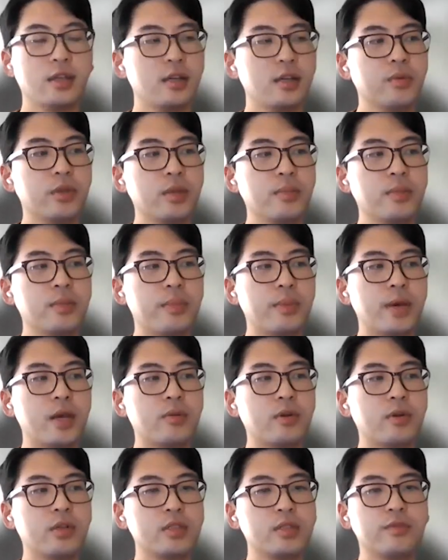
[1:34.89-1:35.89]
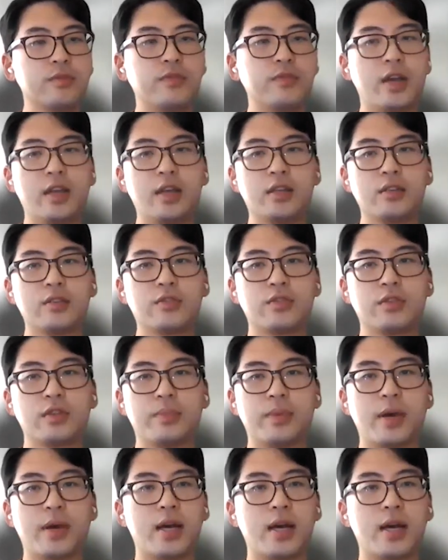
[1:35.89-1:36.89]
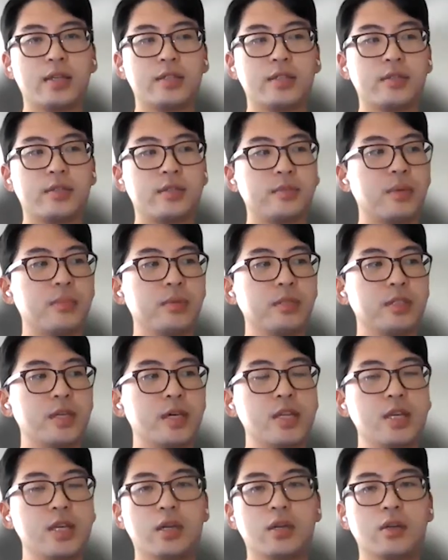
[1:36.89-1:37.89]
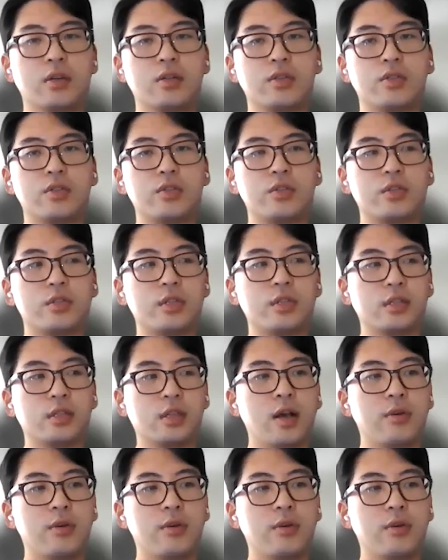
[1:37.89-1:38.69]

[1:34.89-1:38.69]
But really my background is in finance for the past probably ten years.